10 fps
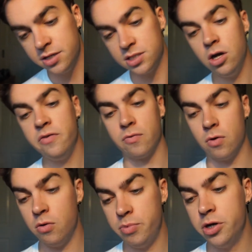So
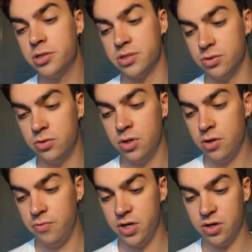overall, personal,
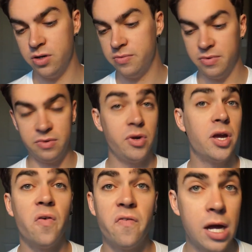we
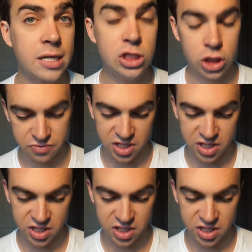got fucking shit.